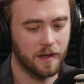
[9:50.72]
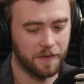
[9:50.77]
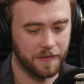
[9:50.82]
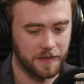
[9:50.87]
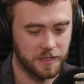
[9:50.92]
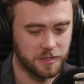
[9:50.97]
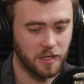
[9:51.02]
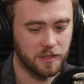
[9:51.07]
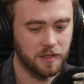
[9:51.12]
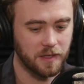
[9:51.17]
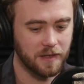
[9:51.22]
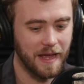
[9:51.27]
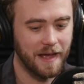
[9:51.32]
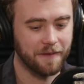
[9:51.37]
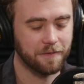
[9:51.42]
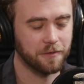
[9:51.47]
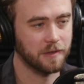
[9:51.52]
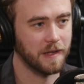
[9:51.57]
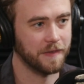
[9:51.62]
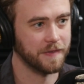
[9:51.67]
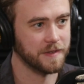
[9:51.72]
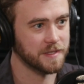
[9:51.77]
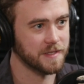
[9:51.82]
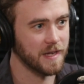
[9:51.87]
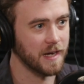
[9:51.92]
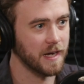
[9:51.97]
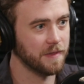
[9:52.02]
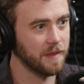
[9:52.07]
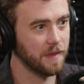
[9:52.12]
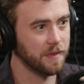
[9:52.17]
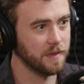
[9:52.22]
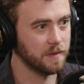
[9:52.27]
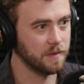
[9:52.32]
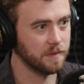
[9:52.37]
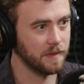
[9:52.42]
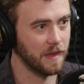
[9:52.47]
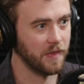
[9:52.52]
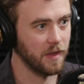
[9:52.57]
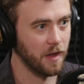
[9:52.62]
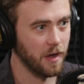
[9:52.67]
They struck the gavel, and the second that
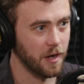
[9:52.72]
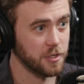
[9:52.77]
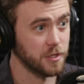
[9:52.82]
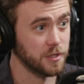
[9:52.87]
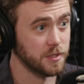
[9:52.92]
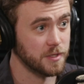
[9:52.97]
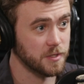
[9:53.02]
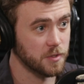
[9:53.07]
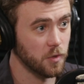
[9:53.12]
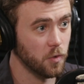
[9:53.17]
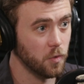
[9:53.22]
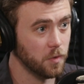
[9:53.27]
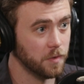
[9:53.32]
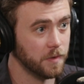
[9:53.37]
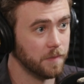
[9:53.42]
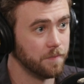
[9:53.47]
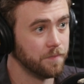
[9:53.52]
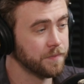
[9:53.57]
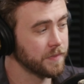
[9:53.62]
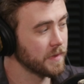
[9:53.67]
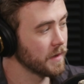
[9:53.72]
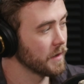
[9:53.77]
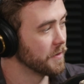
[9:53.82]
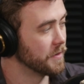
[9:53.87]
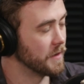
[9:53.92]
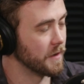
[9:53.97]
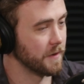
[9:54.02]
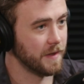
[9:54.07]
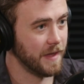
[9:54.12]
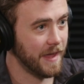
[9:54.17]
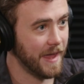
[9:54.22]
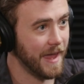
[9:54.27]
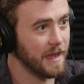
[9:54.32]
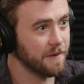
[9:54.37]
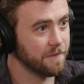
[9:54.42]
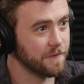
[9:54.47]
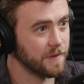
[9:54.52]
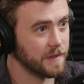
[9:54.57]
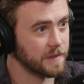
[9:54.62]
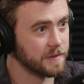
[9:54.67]
the auction sold, the
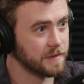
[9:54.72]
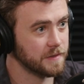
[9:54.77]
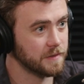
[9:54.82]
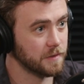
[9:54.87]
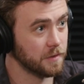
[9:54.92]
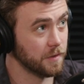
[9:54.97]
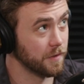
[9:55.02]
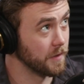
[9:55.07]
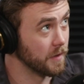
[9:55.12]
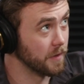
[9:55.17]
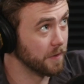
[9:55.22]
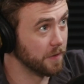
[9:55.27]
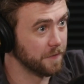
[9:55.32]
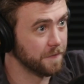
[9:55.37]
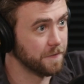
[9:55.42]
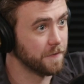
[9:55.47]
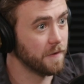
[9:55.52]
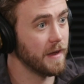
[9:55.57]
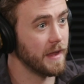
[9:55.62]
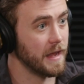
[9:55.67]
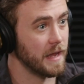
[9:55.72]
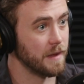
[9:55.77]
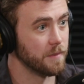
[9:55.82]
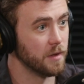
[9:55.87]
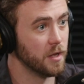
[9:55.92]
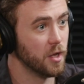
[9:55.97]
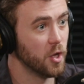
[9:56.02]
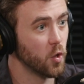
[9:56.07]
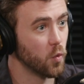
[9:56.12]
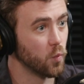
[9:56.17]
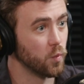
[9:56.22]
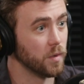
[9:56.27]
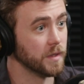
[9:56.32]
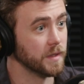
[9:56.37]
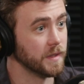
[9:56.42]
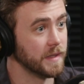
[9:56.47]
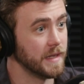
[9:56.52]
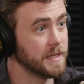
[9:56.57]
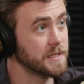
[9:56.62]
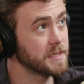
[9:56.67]
canvas or the frame
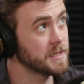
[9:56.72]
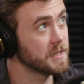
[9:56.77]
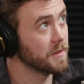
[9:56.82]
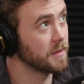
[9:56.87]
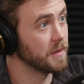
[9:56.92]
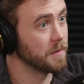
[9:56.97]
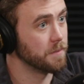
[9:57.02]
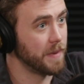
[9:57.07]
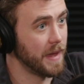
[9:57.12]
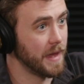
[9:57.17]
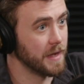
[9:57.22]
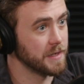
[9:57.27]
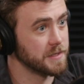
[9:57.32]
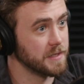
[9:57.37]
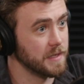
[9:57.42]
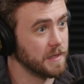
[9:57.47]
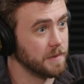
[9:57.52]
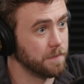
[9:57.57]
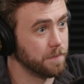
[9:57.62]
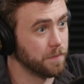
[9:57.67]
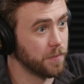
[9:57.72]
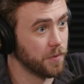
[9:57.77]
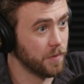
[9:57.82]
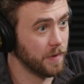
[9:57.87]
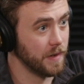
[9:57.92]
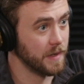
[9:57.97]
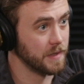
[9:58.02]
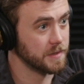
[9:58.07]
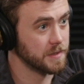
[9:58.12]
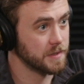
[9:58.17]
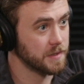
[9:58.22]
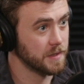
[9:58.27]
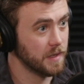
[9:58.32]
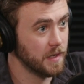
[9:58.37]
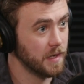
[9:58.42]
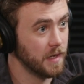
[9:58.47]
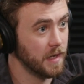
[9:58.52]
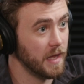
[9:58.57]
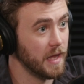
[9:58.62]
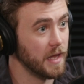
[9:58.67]
released the Banksy print
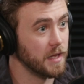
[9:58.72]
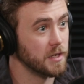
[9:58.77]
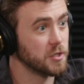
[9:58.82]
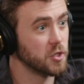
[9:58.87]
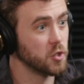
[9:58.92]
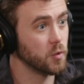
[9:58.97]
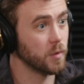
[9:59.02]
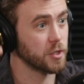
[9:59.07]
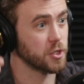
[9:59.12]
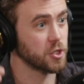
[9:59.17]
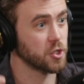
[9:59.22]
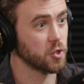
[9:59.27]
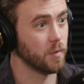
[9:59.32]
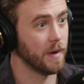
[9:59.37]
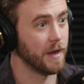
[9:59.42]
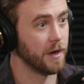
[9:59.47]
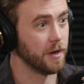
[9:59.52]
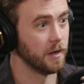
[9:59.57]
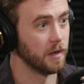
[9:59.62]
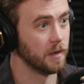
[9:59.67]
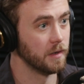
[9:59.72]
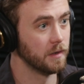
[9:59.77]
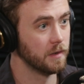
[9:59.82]
into a shredder.